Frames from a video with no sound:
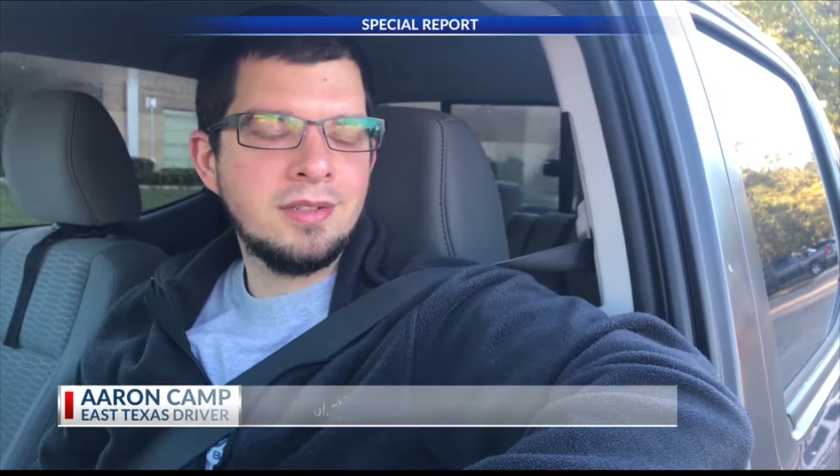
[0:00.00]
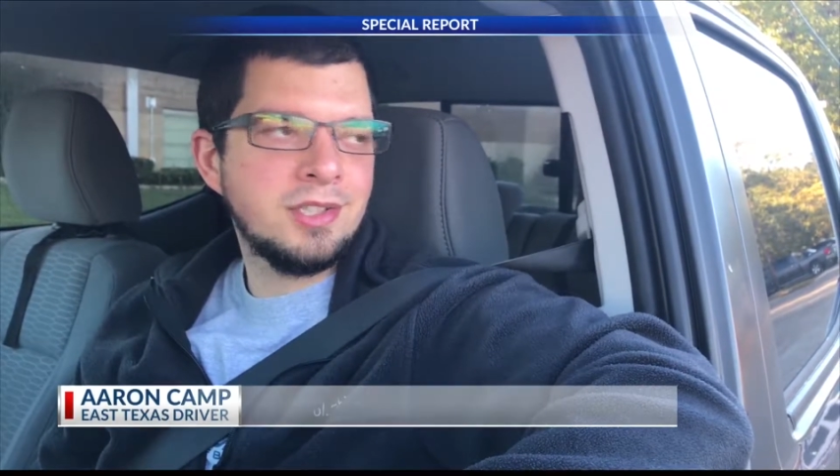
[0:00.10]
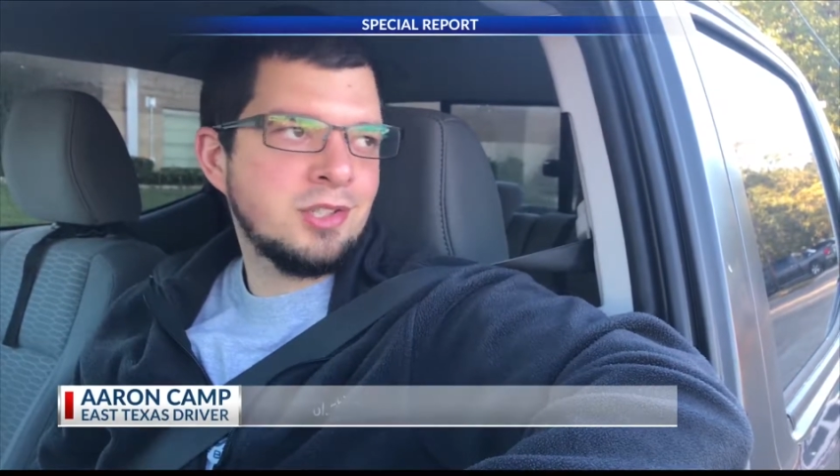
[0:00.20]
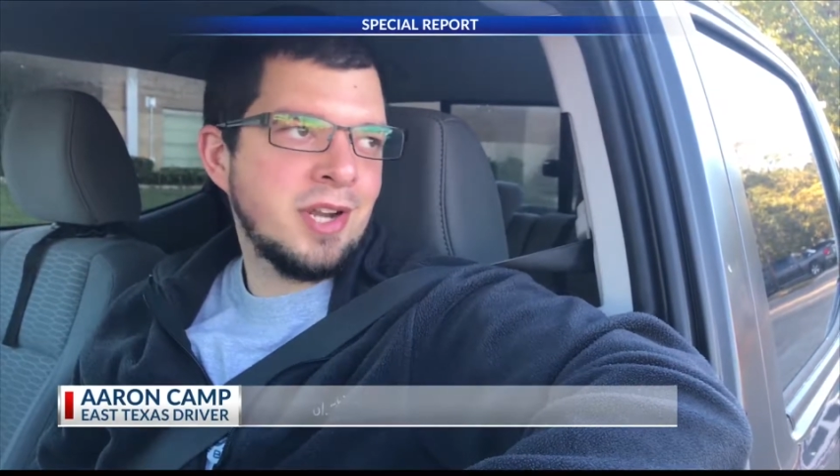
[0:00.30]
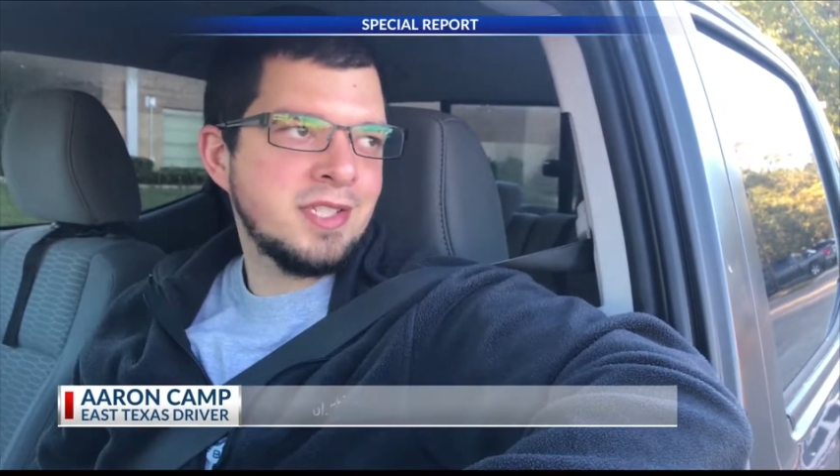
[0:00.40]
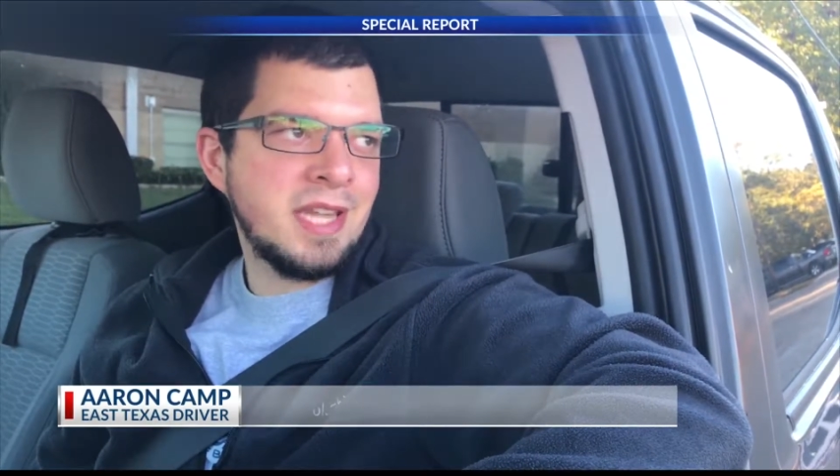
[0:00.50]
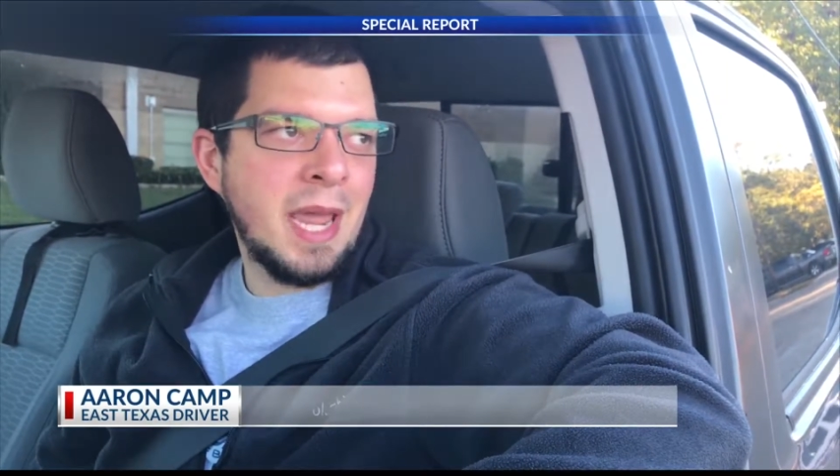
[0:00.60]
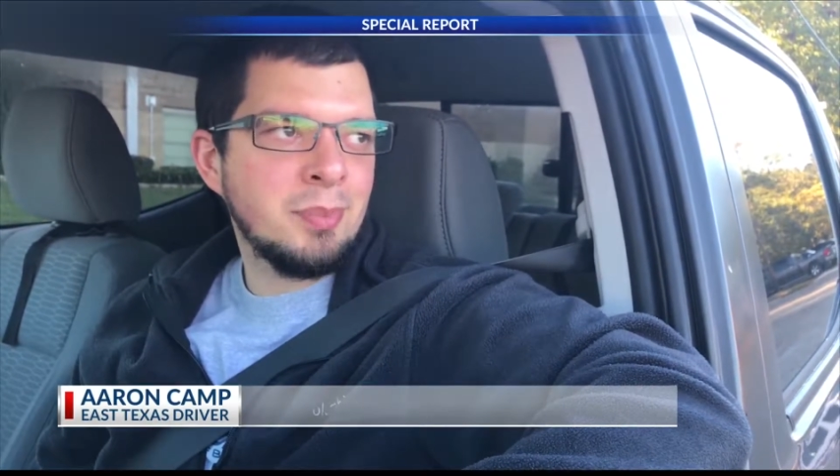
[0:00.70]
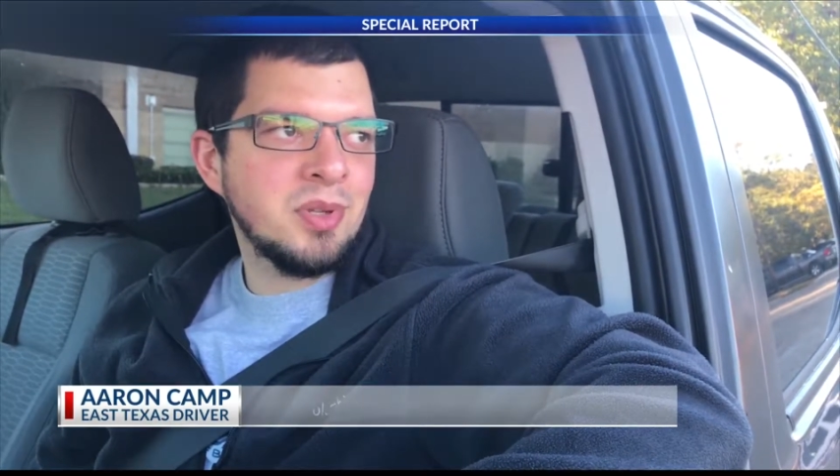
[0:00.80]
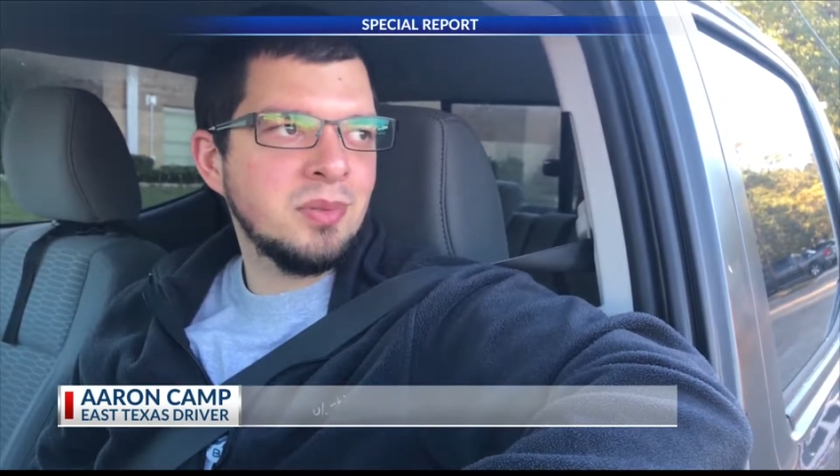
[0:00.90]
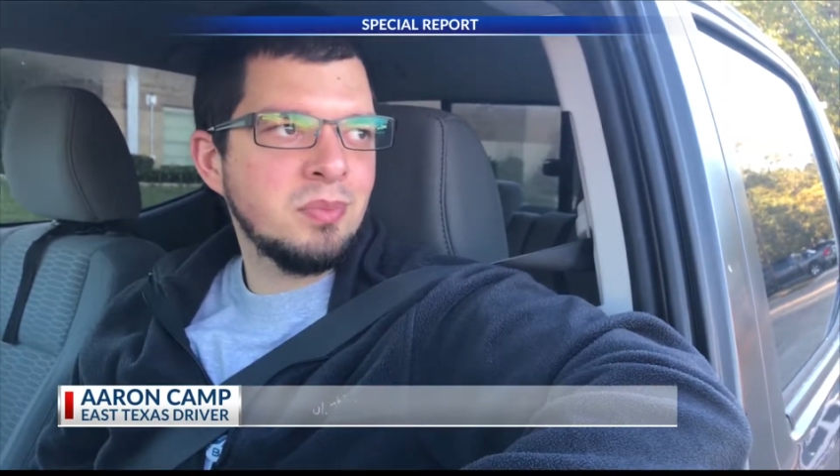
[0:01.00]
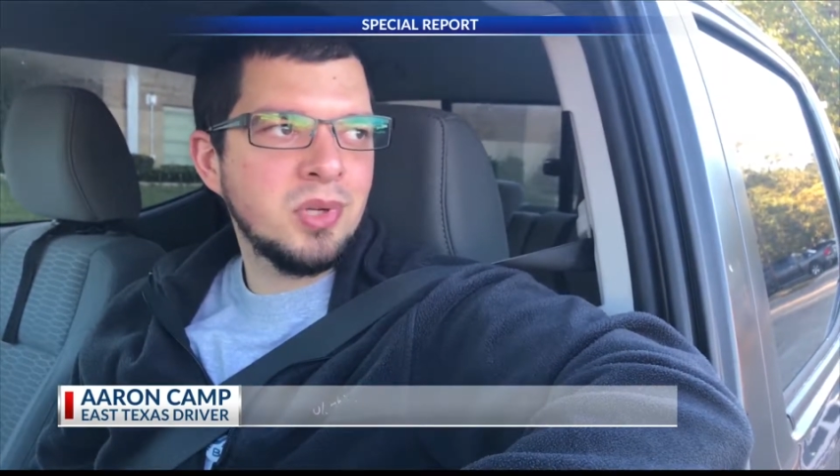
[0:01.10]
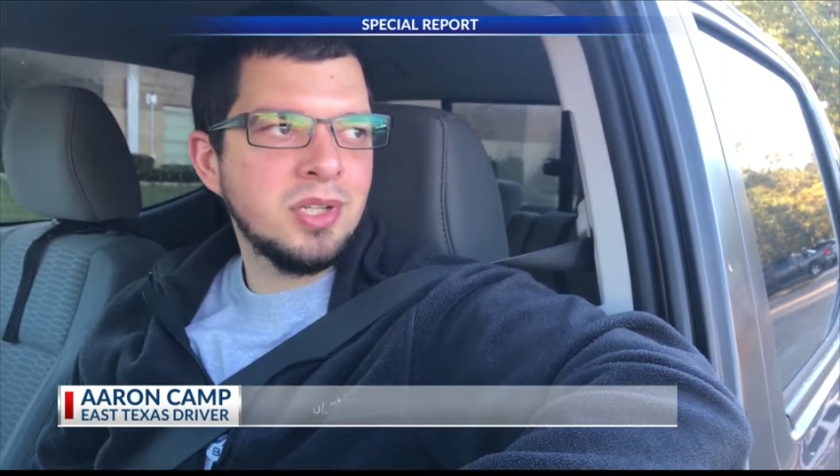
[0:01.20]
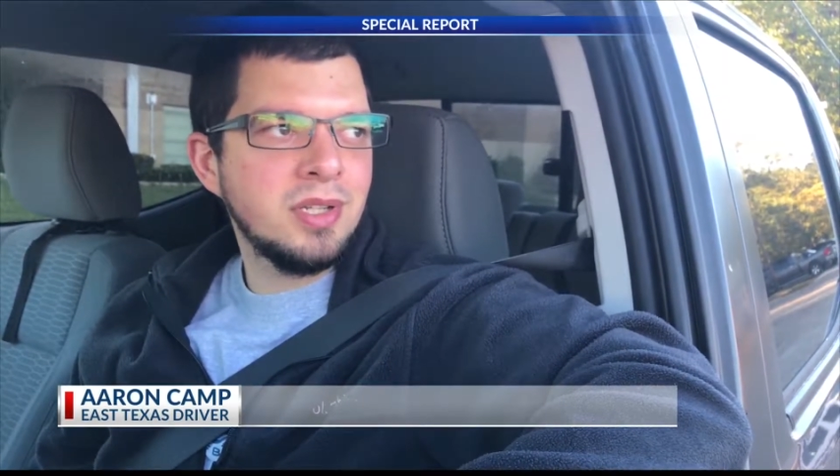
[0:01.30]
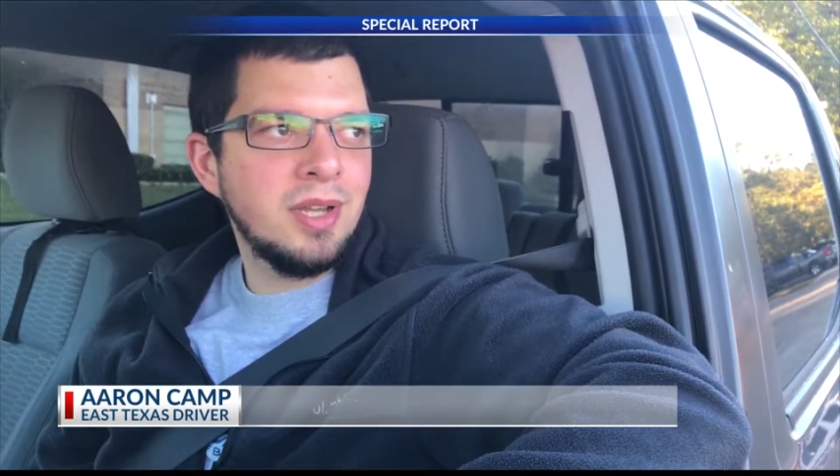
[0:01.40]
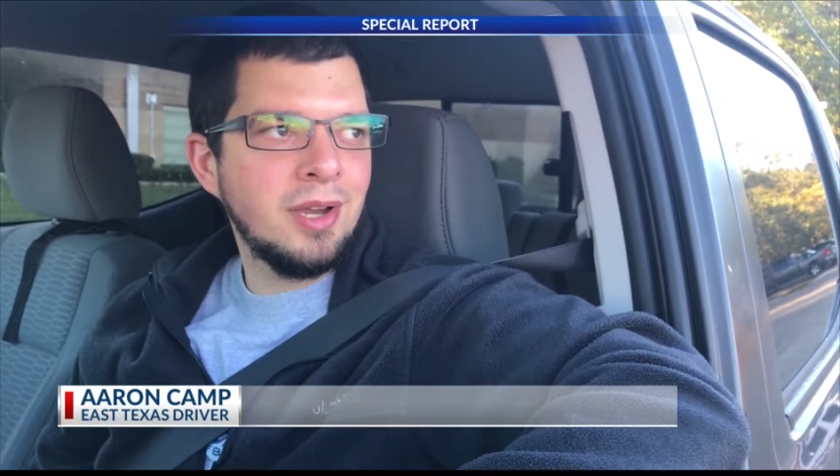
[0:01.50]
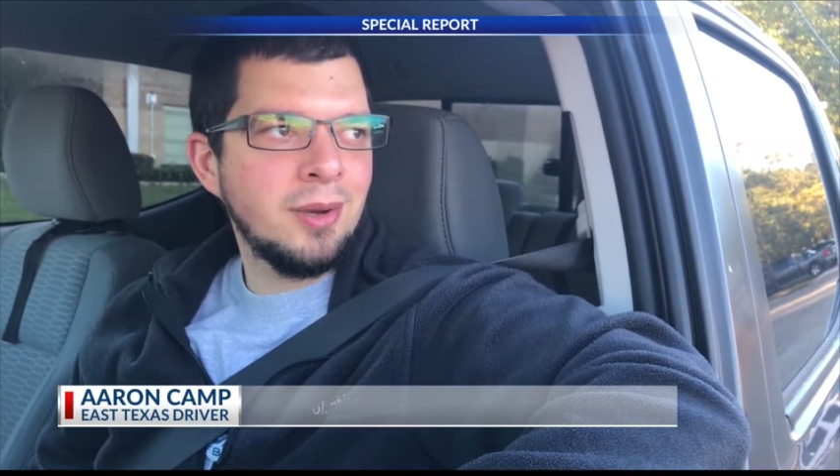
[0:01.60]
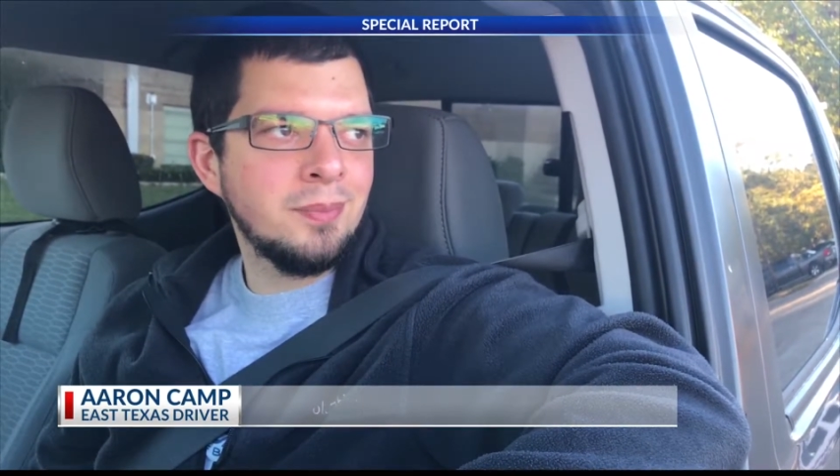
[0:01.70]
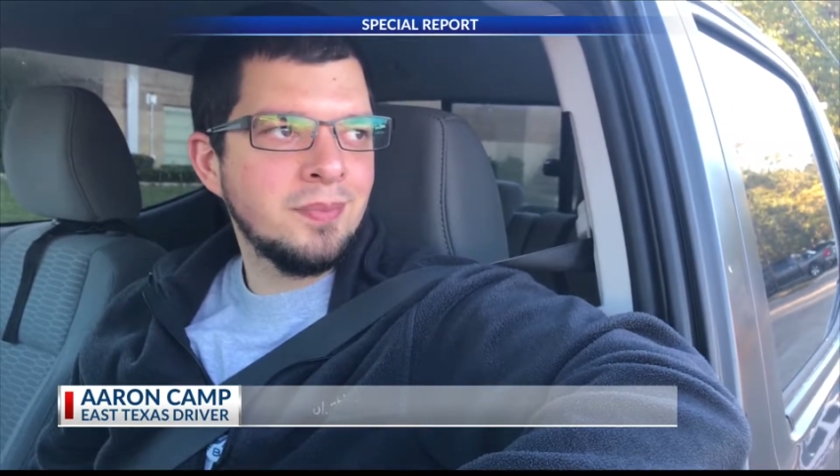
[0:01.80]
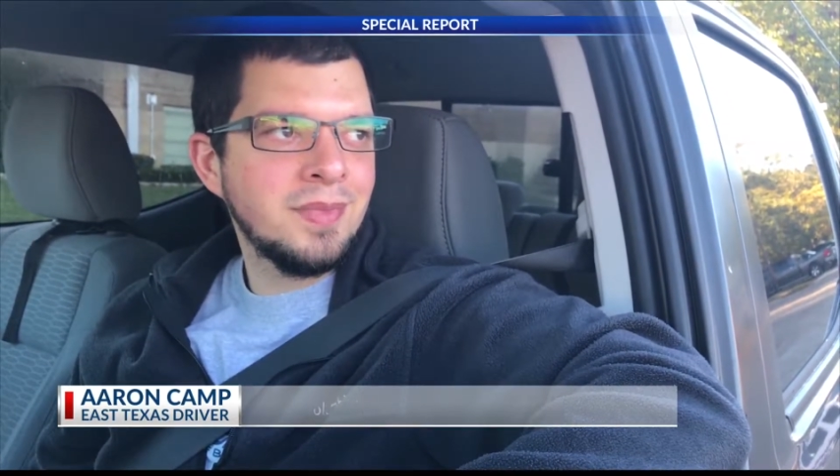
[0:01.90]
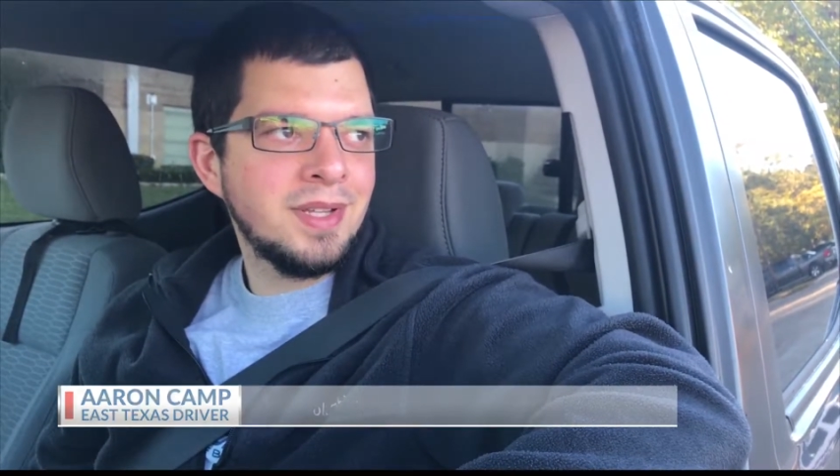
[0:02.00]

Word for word: trains happen, but um,